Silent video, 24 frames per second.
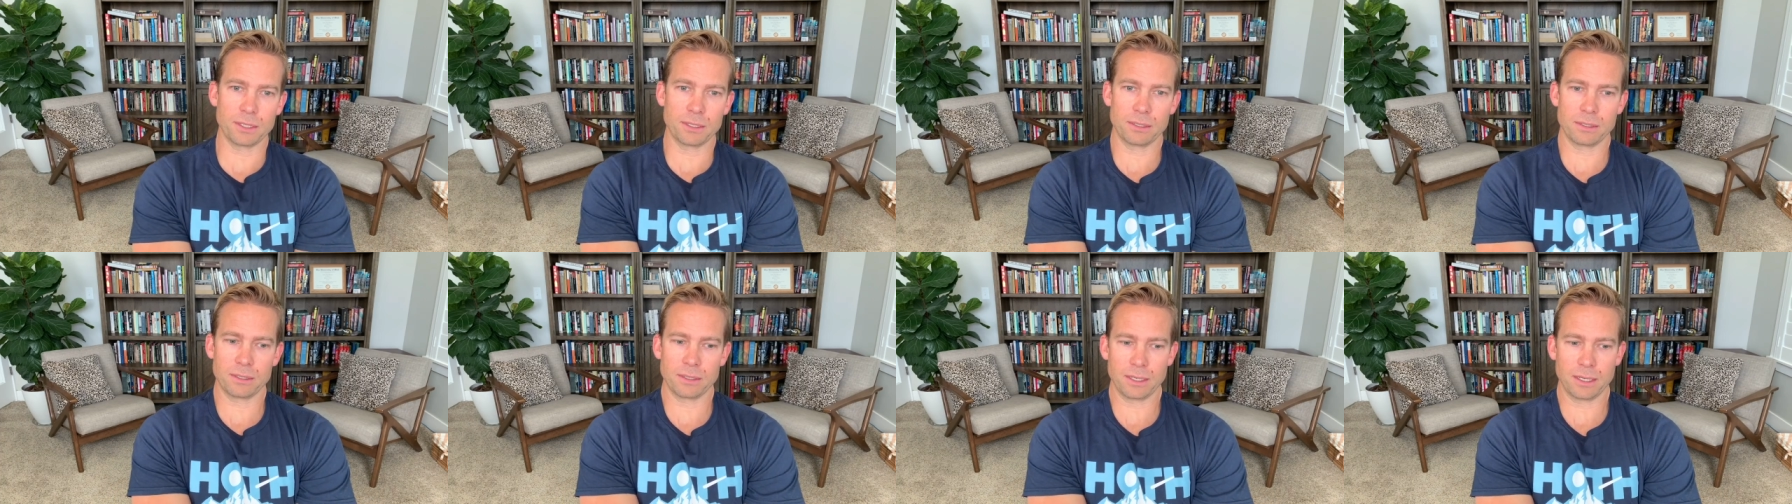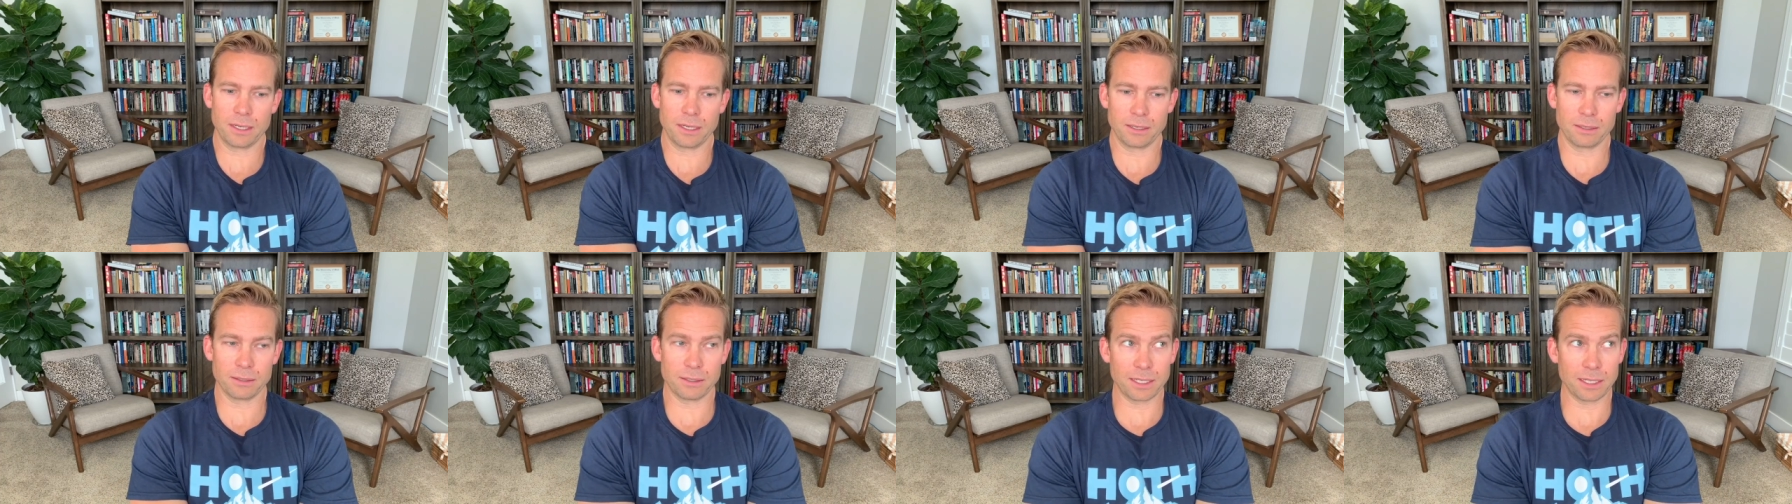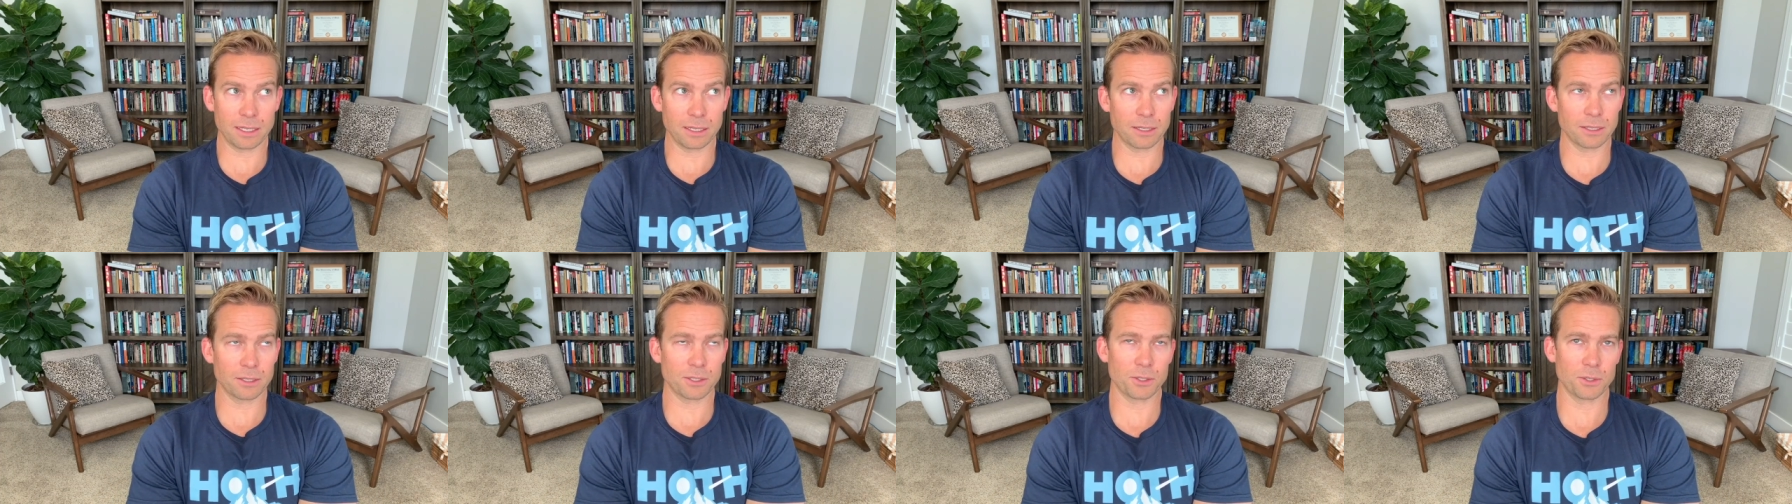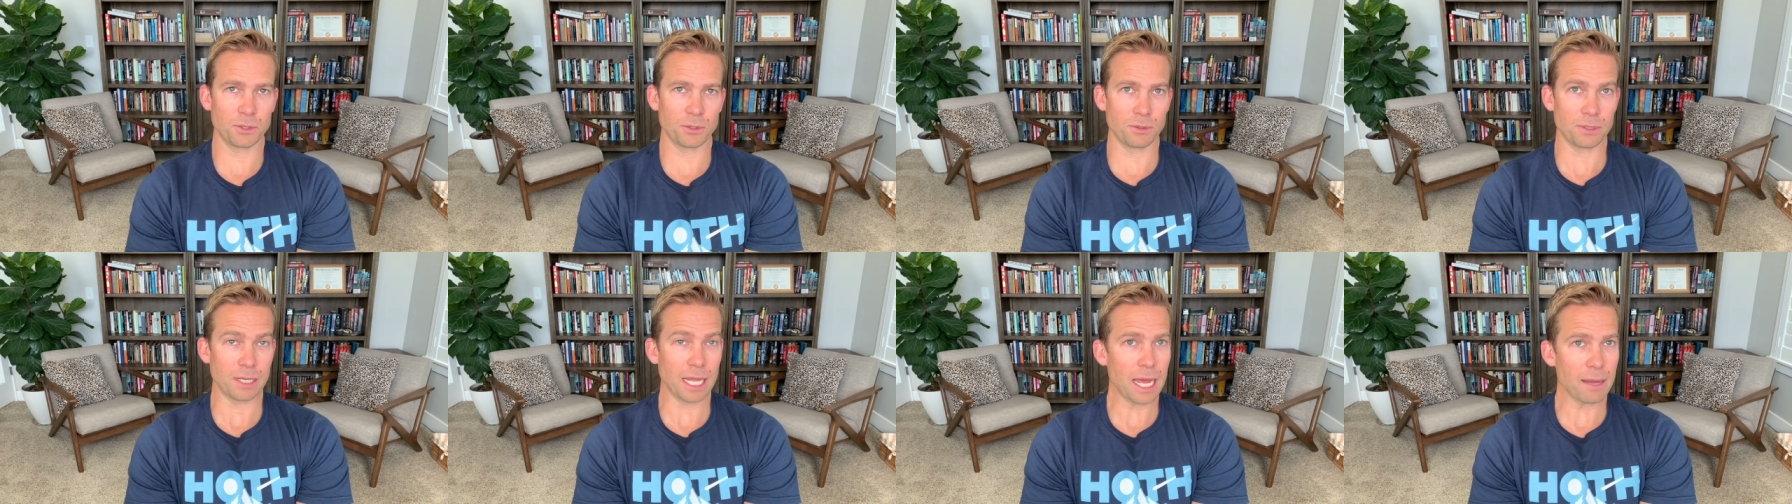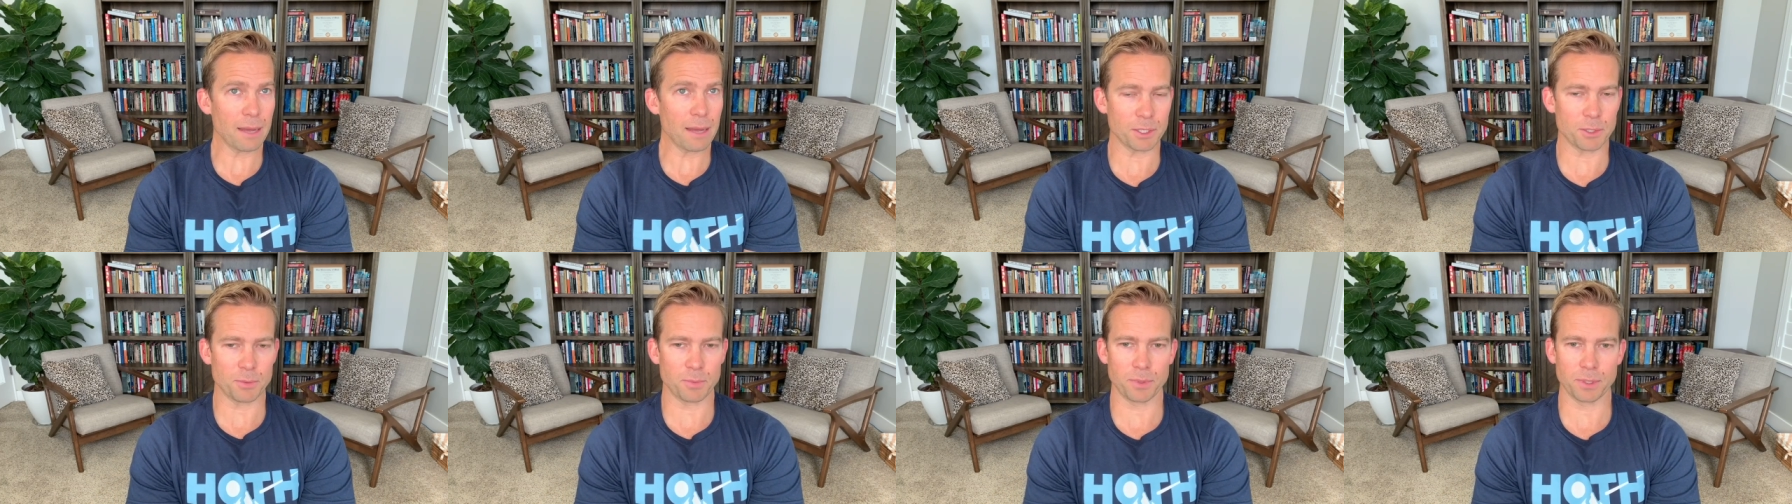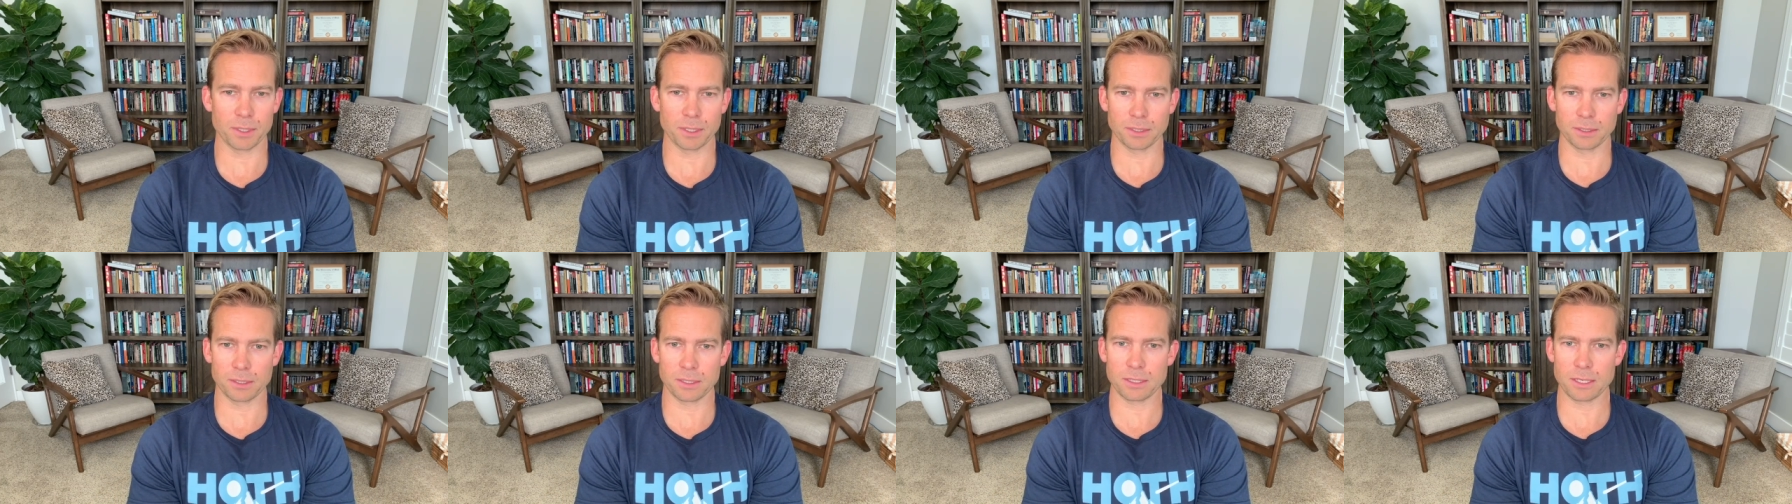tier 2 damage
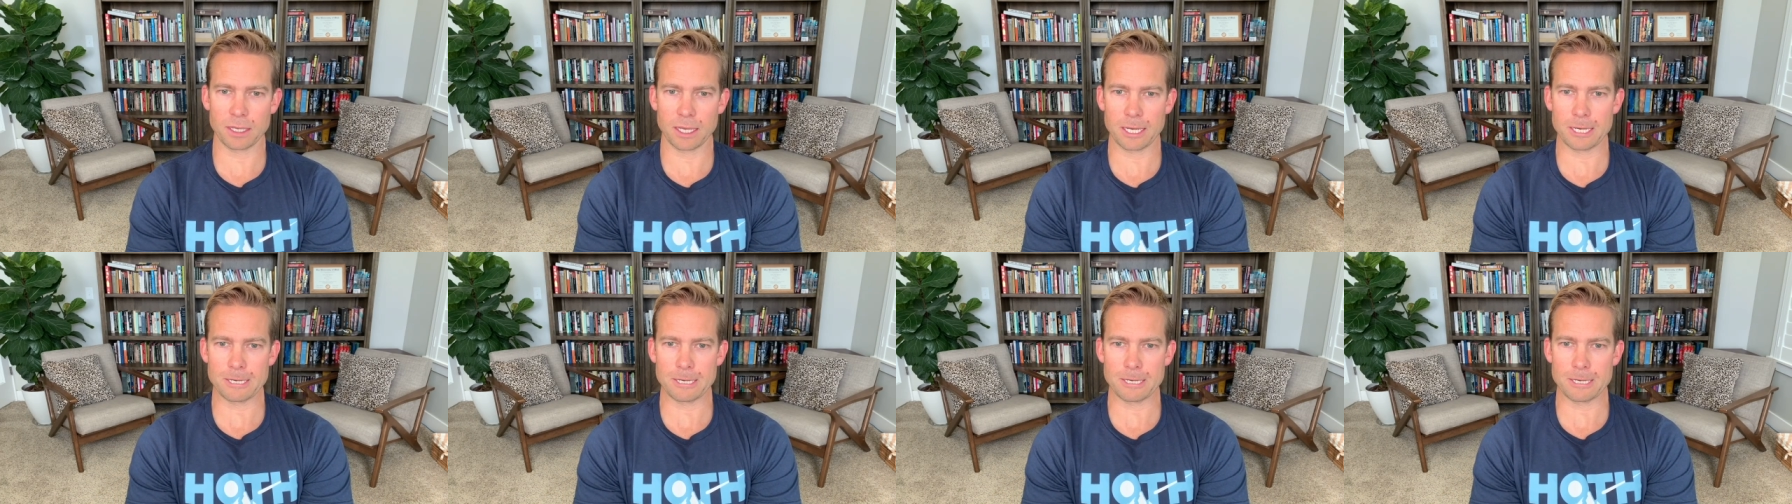builds.